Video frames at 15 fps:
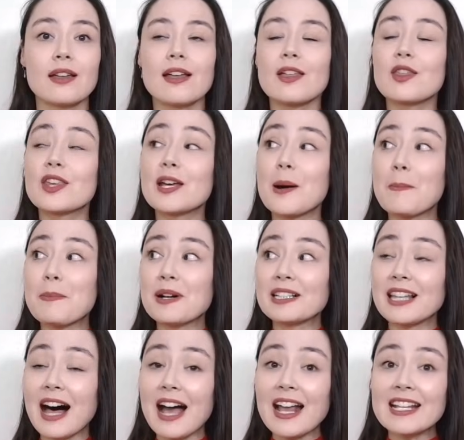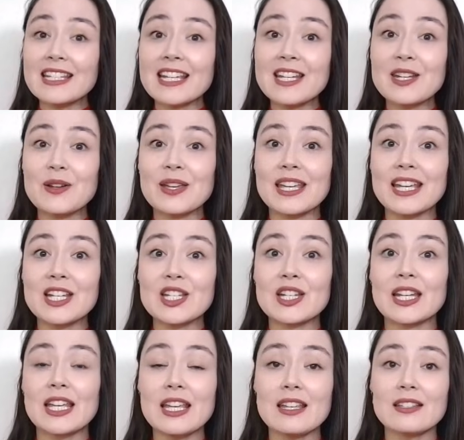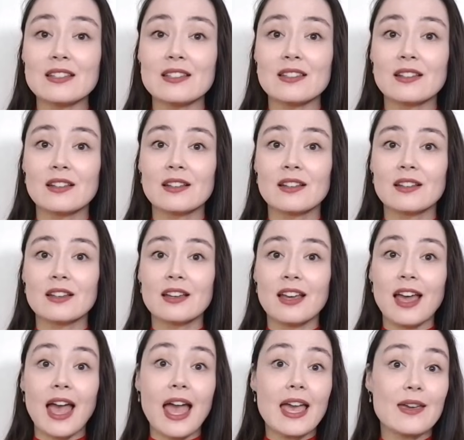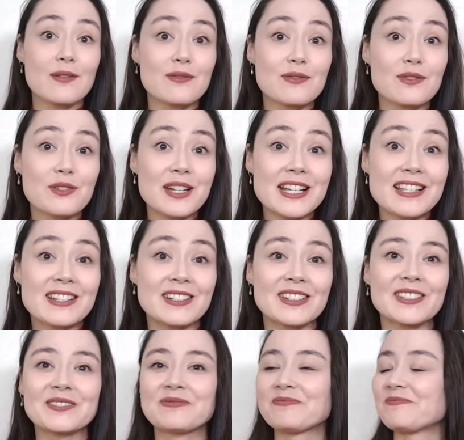The appliance in your kitchen is a freezer.